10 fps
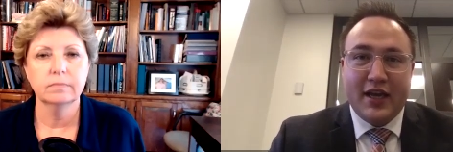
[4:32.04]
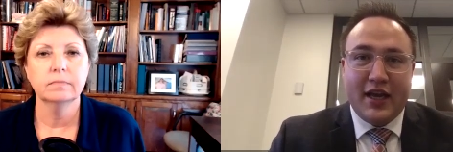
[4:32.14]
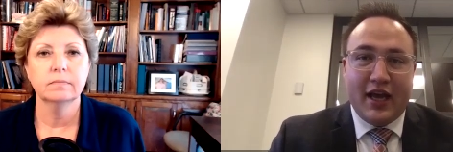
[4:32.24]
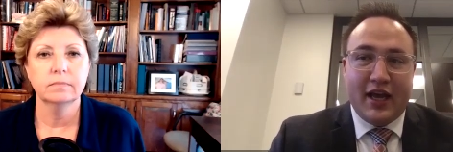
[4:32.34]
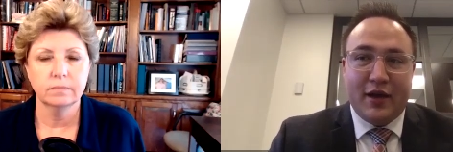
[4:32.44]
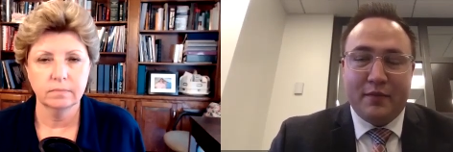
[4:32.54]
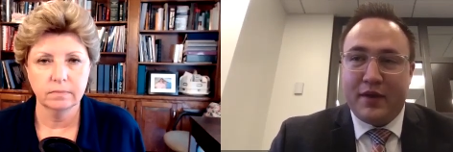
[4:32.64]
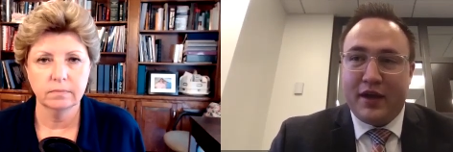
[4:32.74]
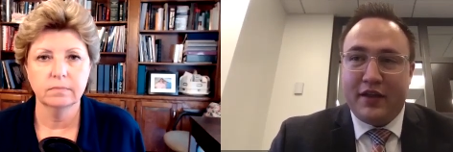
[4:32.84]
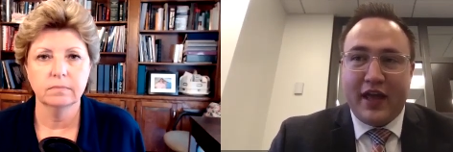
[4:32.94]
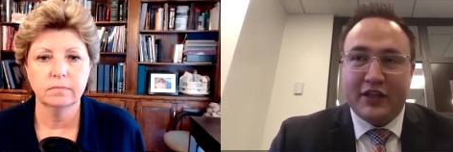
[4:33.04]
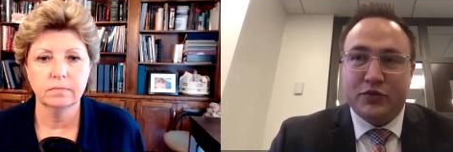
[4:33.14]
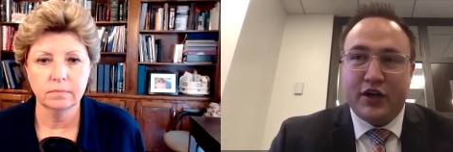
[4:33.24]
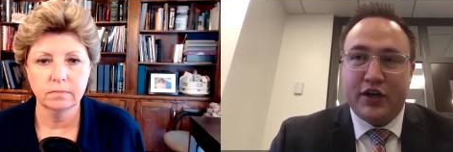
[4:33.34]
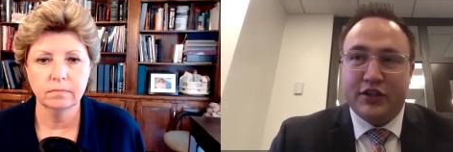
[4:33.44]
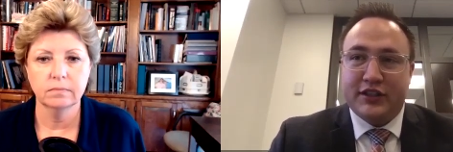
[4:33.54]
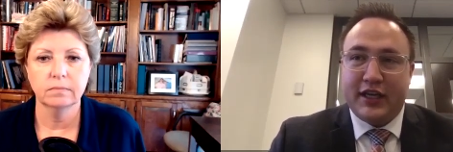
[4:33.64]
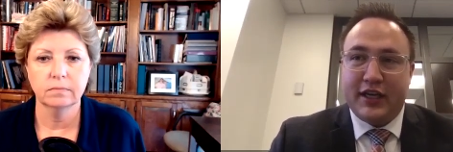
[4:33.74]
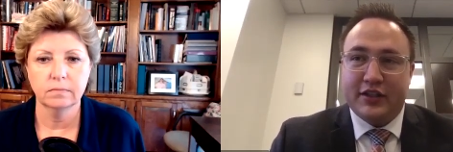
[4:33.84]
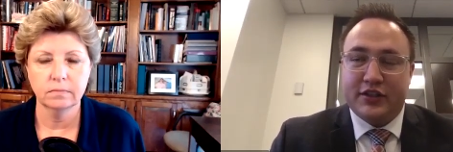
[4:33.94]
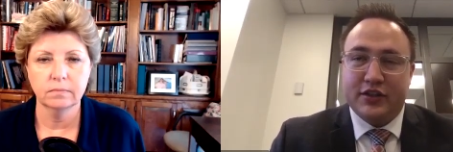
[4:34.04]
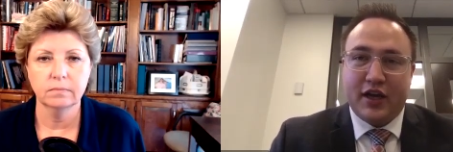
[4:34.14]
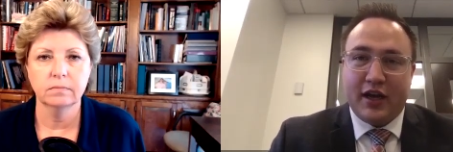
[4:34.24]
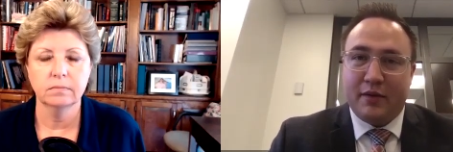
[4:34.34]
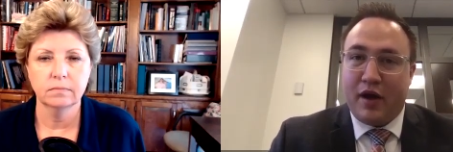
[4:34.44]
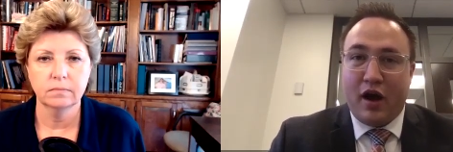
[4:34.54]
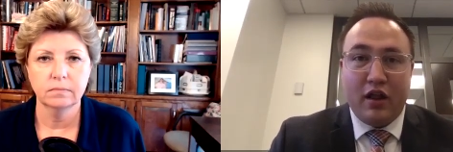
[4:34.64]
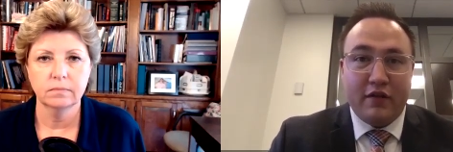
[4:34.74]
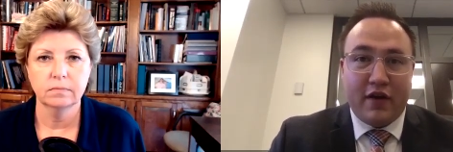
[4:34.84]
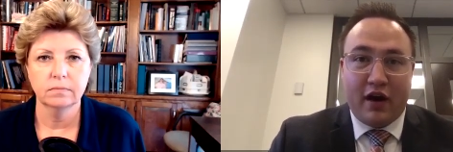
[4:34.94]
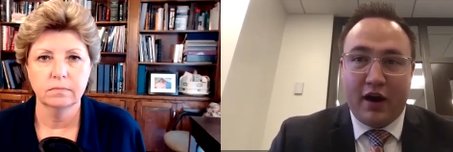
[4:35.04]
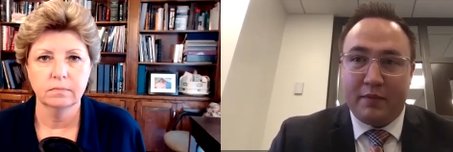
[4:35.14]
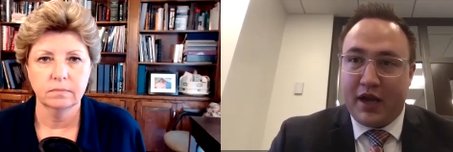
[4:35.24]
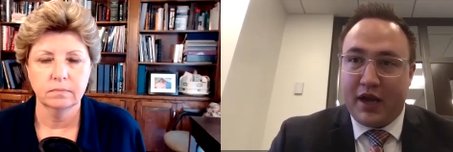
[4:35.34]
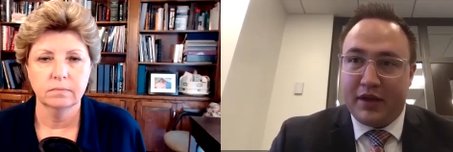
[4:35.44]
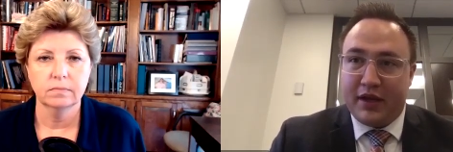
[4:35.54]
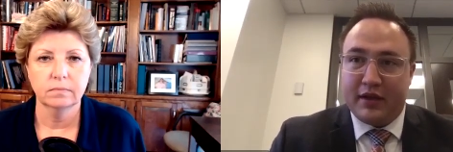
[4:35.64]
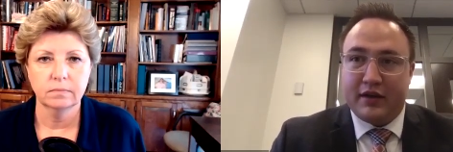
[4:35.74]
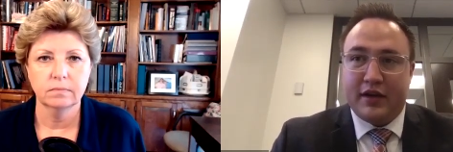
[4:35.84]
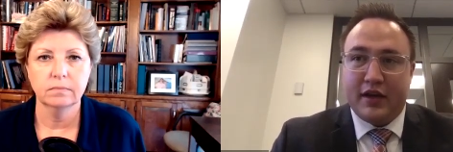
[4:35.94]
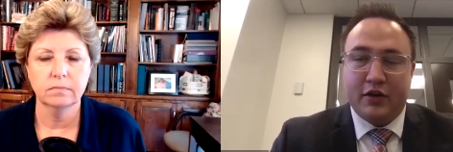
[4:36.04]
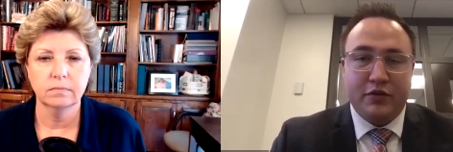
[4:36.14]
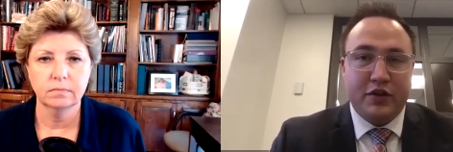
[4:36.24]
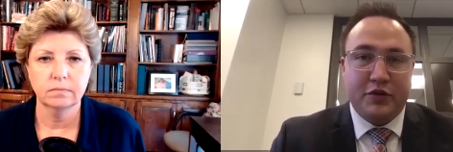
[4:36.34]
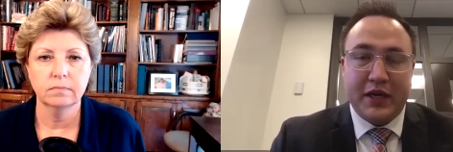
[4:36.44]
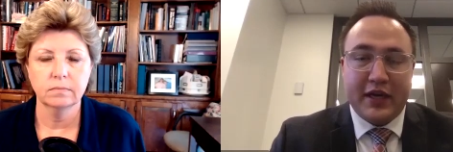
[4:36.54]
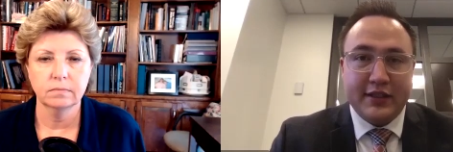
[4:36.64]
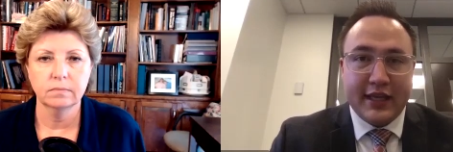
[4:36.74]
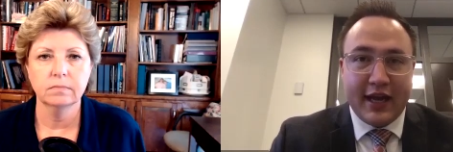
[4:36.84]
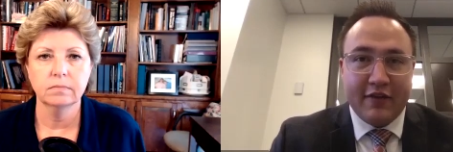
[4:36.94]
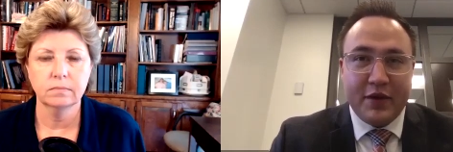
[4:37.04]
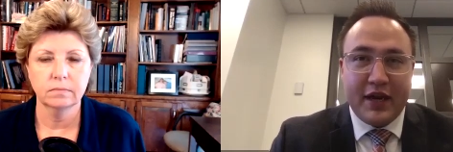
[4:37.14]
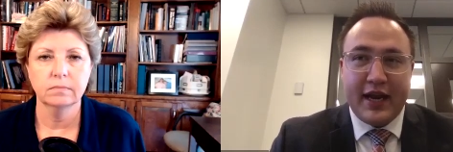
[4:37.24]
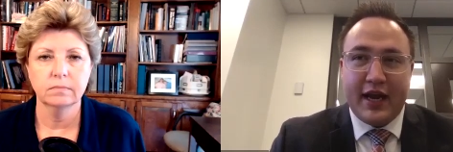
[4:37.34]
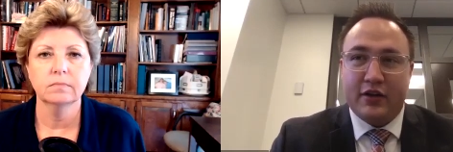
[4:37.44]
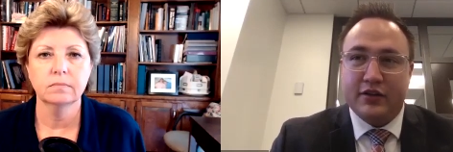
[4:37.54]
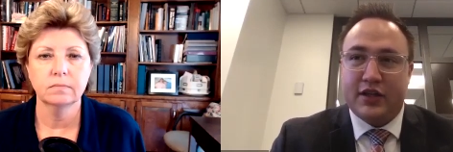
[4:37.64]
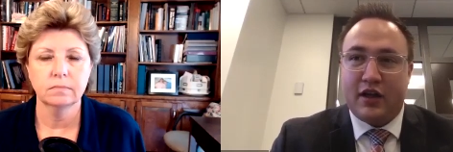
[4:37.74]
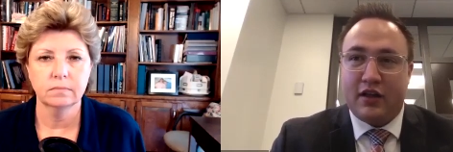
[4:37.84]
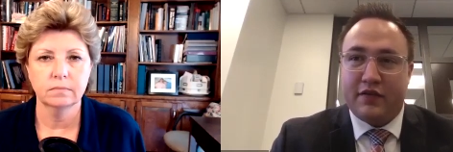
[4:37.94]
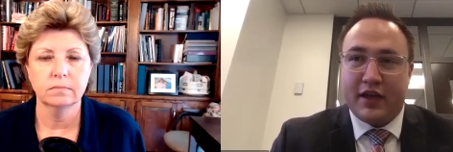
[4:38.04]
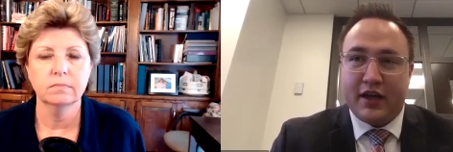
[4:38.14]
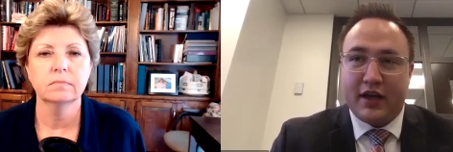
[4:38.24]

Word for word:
Speaker 1: And that's where you'll see all of our upcoming, you know, the speakers that have been announced, all of the